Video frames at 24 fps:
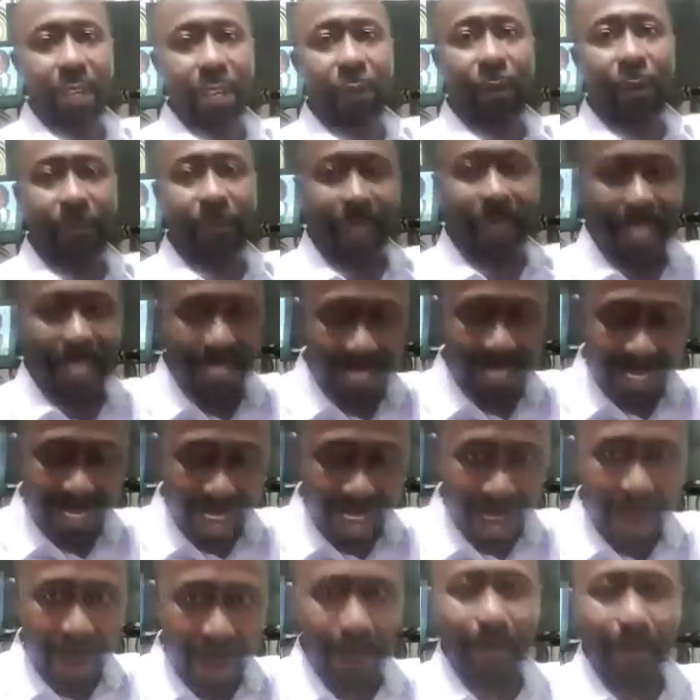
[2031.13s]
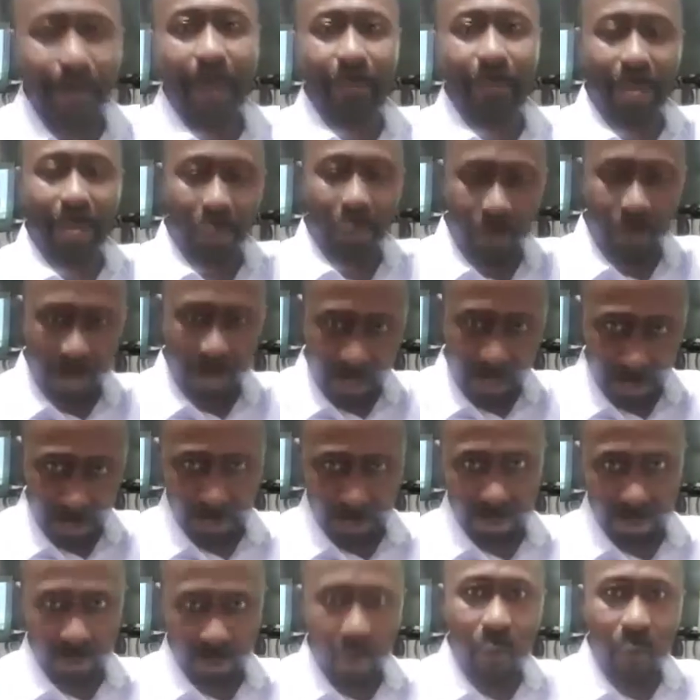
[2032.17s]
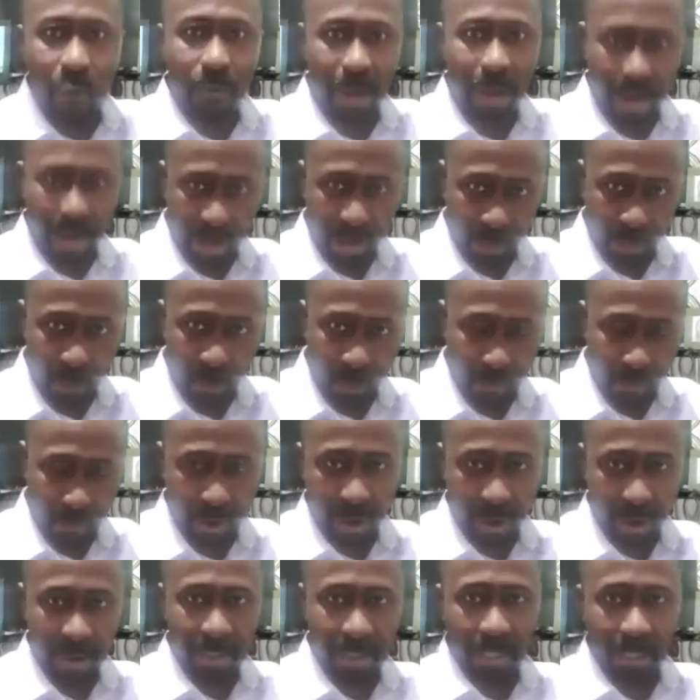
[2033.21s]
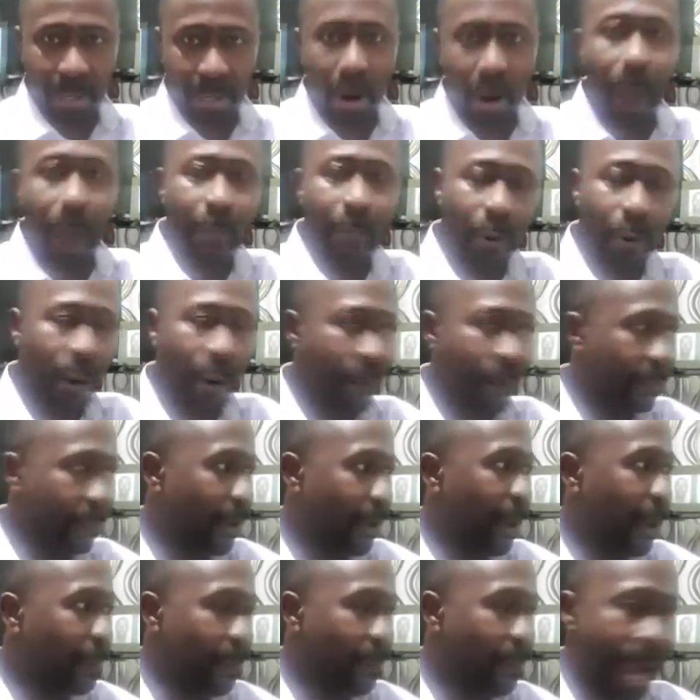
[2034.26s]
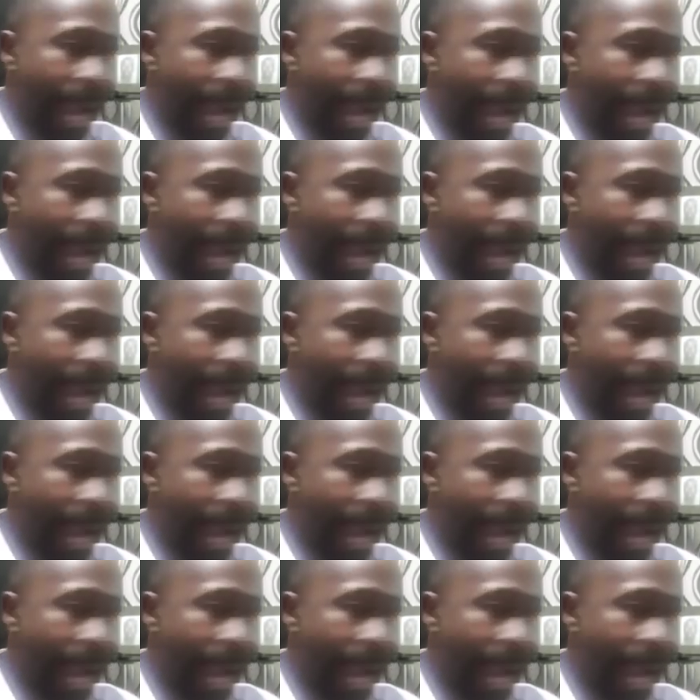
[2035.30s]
with the same perpetrators over and over. Couple of by.